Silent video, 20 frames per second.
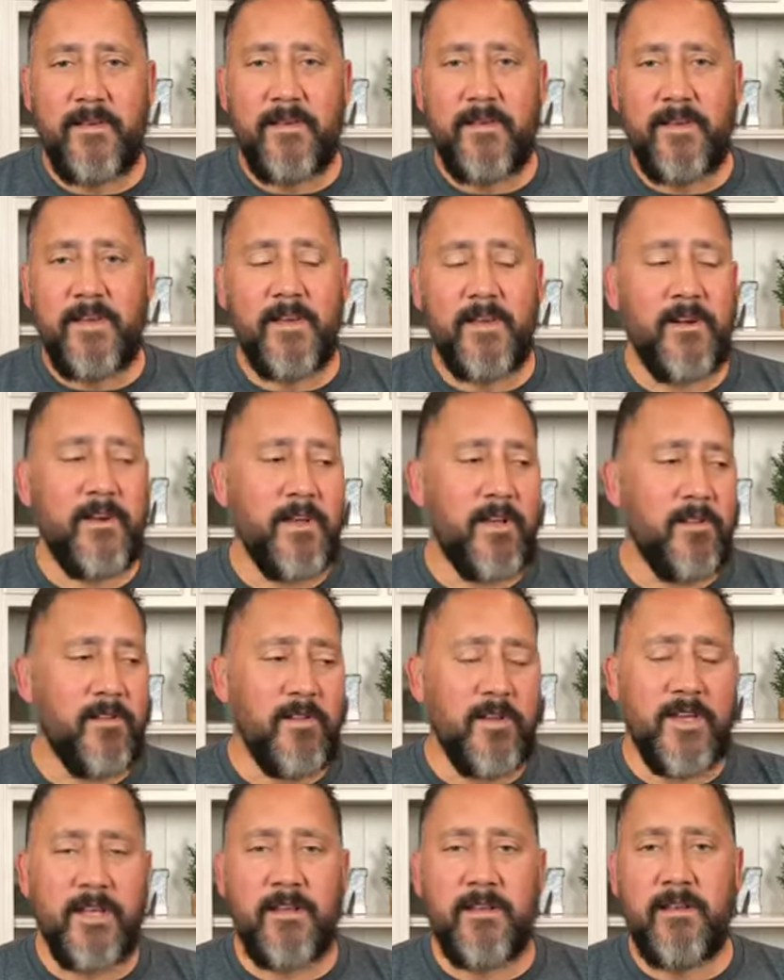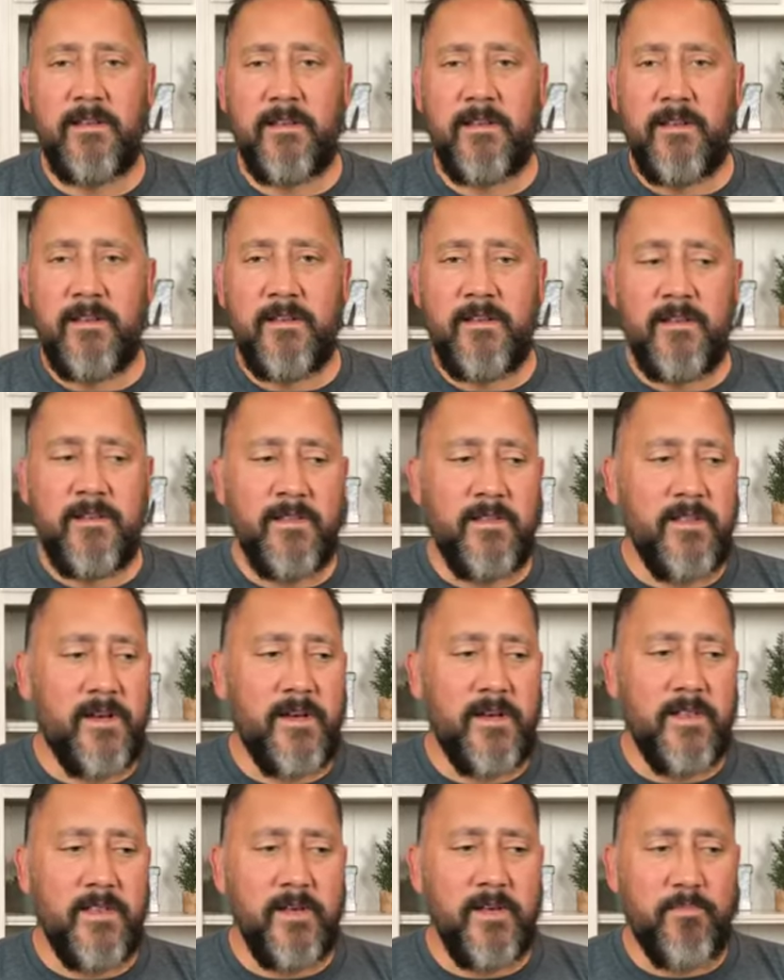You know, you look at
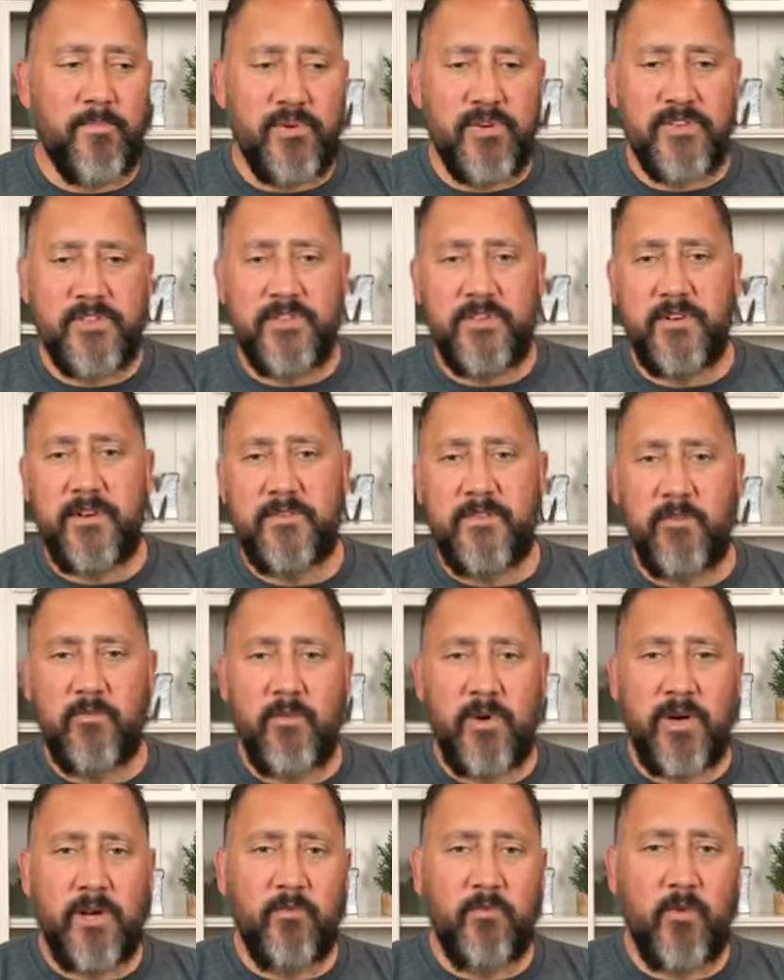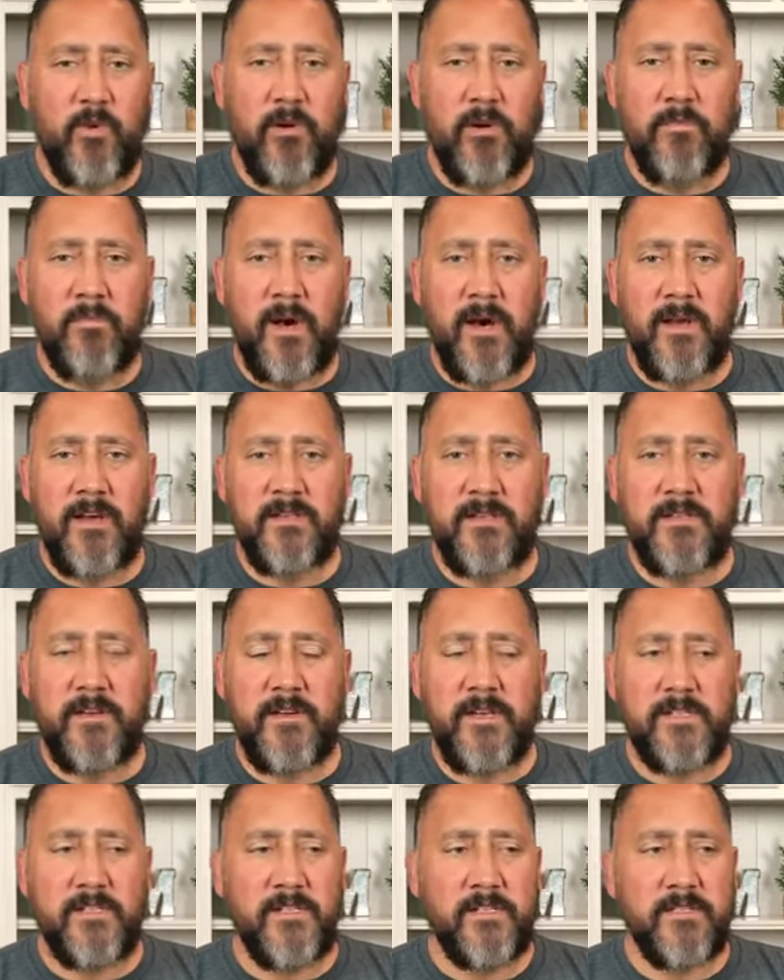the, the pursuit of the one world
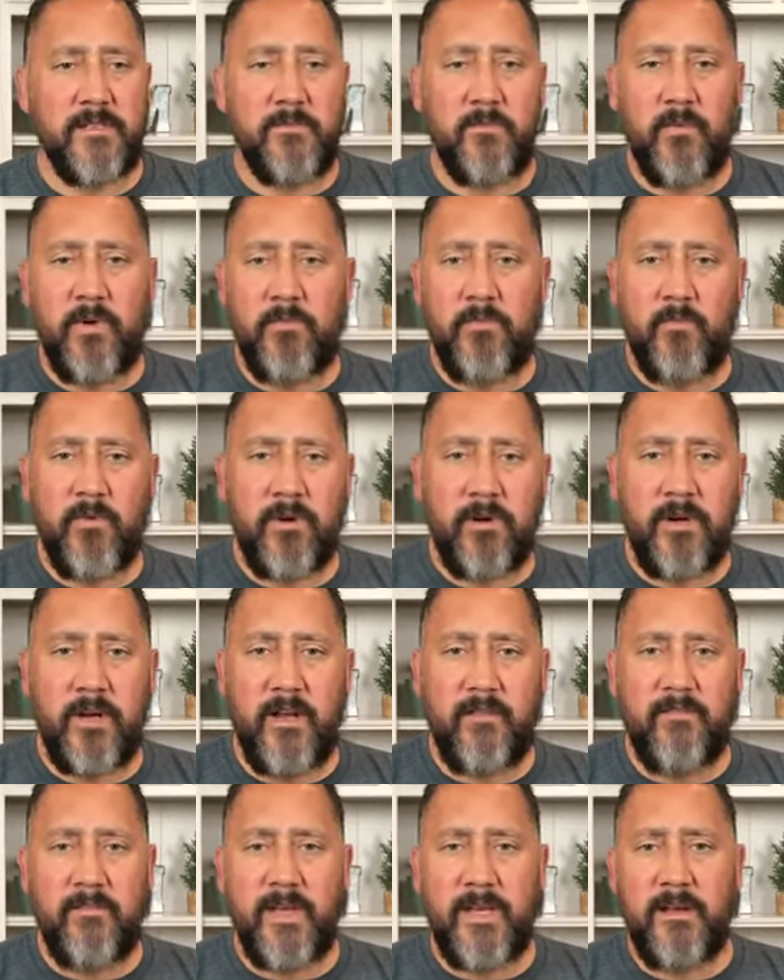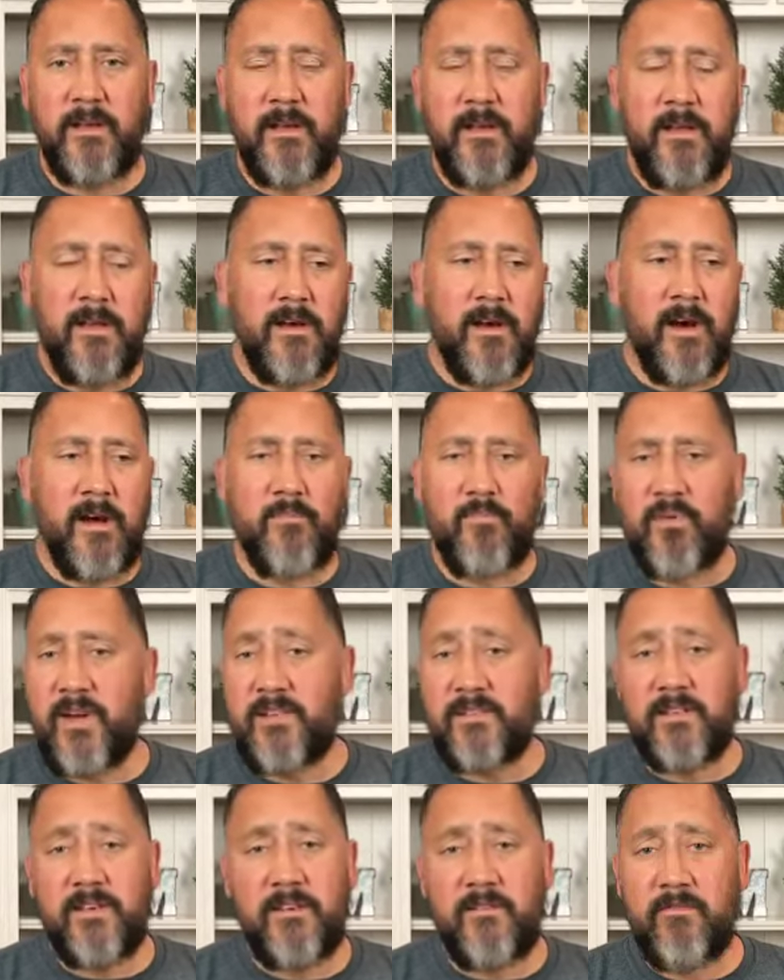monetary system, one world government. Our
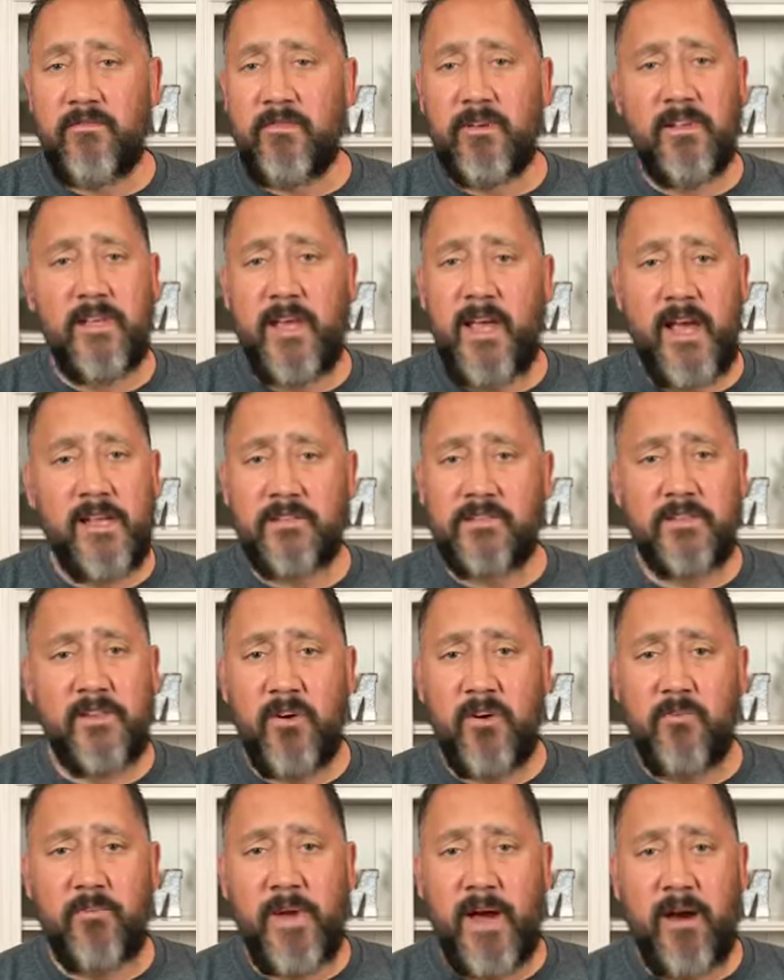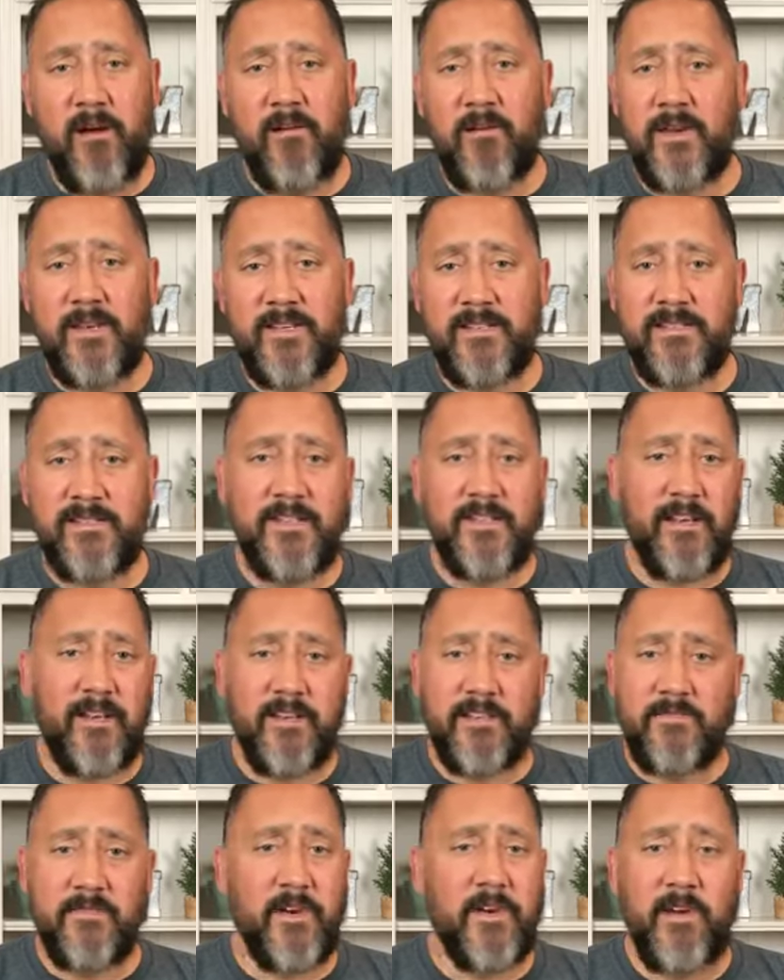president really has no power and is seen
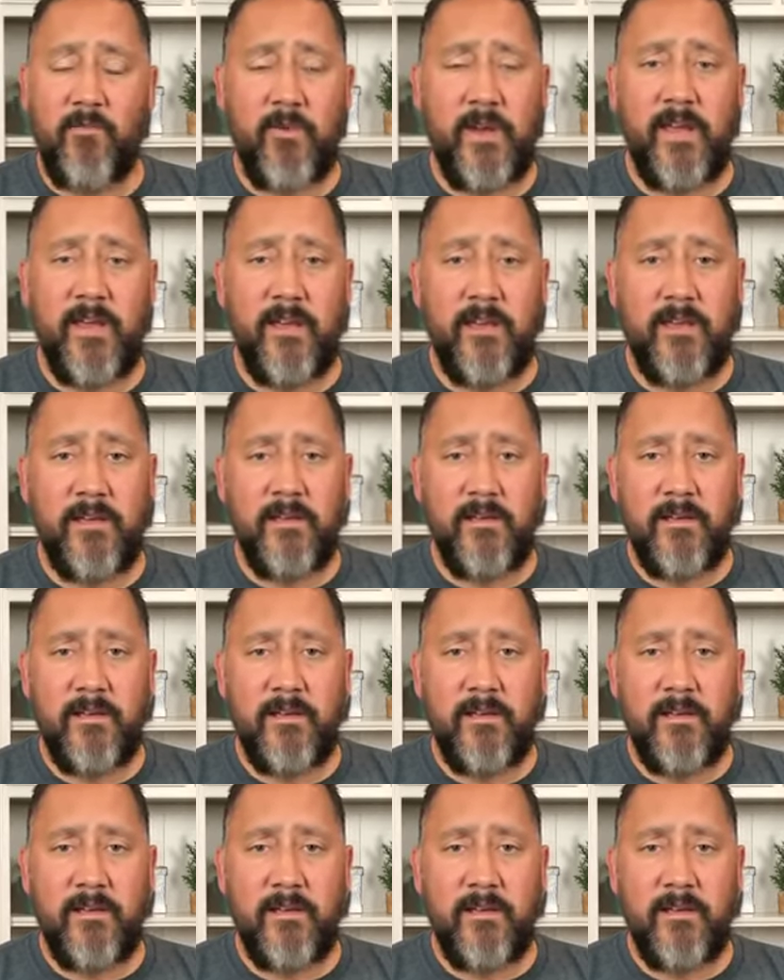as very weak.